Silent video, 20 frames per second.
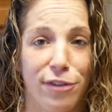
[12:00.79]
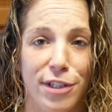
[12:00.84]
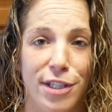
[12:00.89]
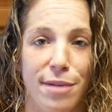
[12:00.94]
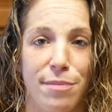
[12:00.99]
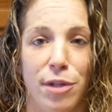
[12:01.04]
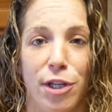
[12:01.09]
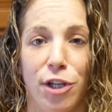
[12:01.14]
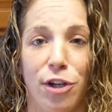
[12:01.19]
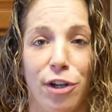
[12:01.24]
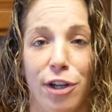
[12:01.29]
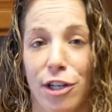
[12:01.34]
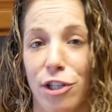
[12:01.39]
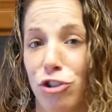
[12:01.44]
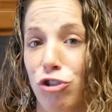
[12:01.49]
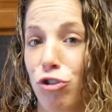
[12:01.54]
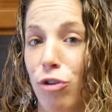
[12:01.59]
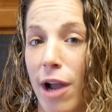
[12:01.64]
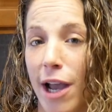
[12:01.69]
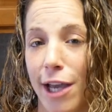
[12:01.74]
if it's something you're going
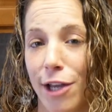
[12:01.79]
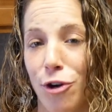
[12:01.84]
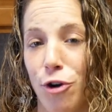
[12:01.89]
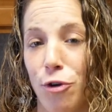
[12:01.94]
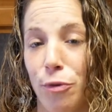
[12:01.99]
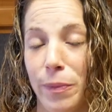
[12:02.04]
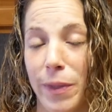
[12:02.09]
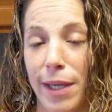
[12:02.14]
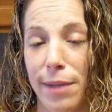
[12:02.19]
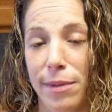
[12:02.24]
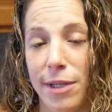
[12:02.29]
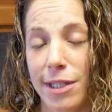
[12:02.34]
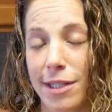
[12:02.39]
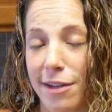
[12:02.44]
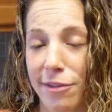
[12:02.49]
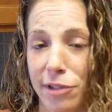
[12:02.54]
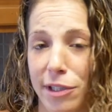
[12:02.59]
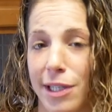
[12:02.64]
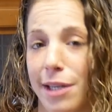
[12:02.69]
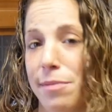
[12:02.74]
to try at home maybe,
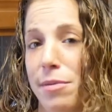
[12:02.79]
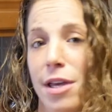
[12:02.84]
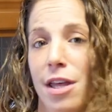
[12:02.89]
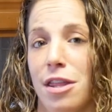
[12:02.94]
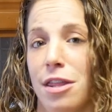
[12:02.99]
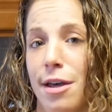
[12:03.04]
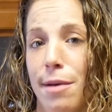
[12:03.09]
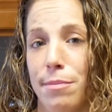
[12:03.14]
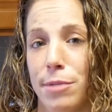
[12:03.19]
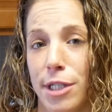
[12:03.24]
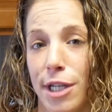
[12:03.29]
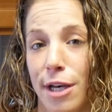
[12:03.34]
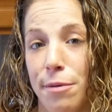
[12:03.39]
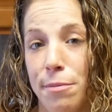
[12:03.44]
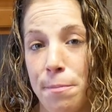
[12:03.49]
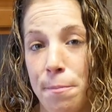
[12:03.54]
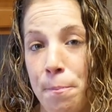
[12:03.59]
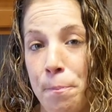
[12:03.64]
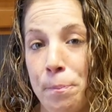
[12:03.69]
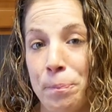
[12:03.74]
definitely give me a thumbs
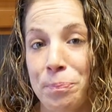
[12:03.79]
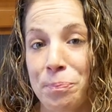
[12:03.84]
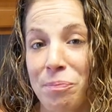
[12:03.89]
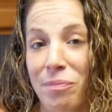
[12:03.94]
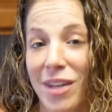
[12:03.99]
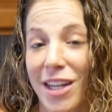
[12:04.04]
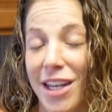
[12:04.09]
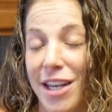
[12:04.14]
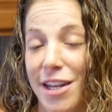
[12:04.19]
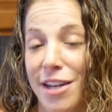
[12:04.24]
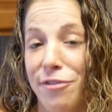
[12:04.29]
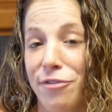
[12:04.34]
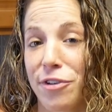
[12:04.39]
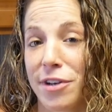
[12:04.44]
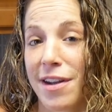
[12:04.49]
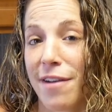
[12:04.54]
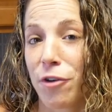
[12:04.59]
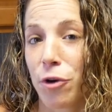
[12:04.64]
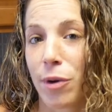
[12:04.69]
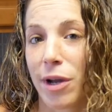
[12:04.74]
up. And if you
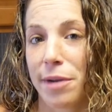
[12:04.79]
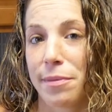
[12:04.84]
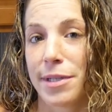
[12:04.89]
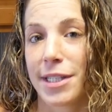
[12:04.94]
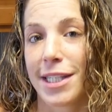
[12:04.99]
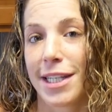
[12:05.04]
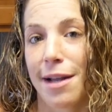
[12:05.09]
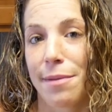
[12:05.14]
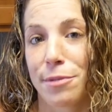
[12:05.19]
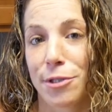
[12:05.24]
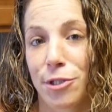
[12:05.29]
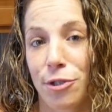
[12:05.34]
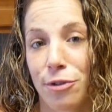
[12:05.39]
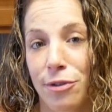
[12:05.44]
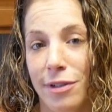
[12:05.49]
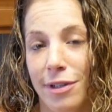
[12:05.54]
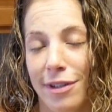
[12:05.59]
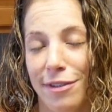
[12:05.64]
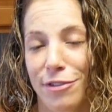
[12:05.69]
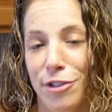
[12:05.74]
never want to miss an
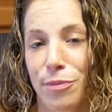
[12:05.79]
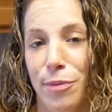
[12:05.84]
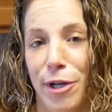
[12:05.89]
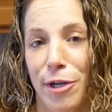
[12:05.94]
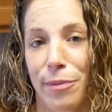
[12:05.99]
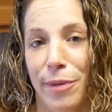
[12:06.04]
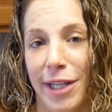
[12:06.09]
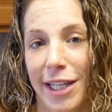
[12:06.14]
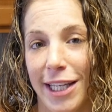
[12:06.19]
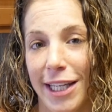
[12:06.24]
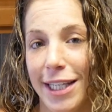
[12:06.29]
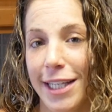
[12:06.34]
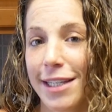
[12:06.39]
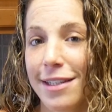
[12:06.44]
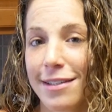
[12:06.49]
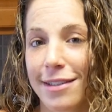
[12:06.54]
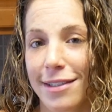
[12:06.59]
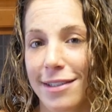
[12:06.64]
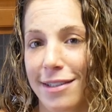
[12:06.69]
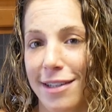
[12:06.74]
episode of Spider Monkey
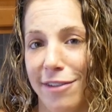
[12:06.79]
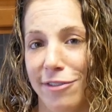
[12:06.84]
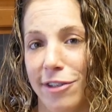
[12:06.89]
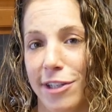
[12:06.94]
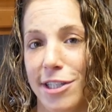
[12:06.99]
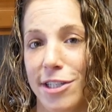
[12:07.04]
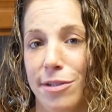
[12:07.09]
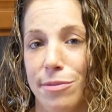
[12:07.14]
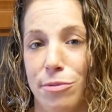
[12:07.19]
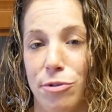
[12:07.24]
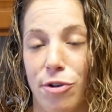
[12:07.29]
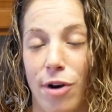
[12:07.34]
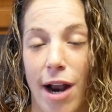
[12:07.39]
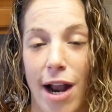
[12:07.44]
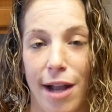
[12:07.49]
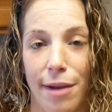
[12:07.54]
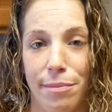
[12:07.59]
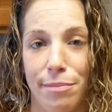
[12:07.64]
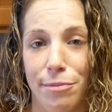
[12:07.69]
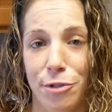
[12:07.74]
Eats, definitely
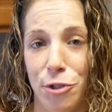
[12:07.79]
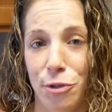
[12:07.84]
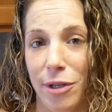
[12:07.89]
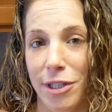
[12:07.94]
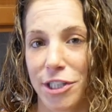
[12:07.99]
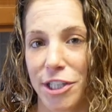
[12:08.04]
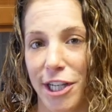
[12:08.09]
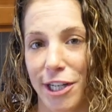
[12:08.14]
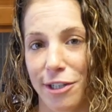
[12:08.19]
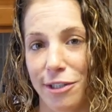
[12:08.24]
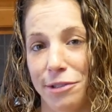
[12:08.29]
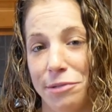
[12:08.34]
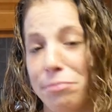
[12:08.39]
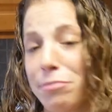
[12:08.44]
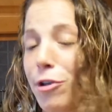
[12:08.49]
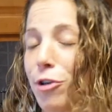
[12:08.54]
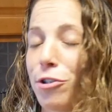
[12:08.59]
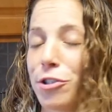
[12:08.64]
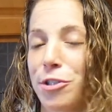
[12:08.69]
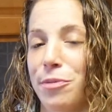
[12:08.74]
subscribe to our channel,
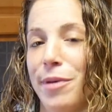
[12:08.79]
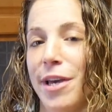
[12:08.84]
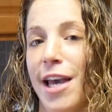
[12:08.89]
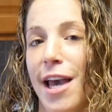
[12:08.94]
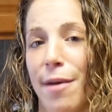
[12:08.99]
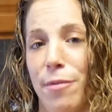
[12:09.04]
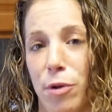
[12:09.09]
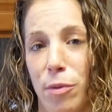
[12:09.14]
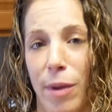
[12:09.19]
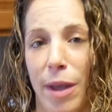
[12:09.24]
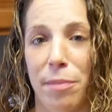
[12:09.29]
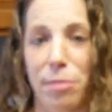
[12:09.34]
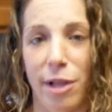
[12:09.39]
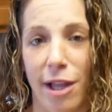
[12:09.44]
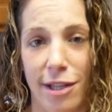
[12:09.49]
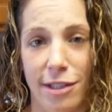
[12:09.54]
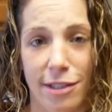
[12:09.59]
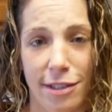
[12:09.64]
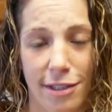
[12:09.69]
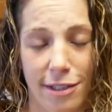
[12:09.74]
Ultimate MMA
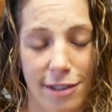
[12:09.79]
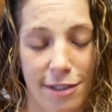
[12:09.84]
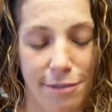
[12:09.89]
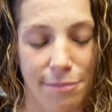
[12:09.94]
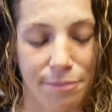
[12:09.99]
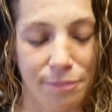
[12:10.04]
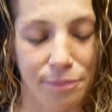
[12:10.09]
Plus.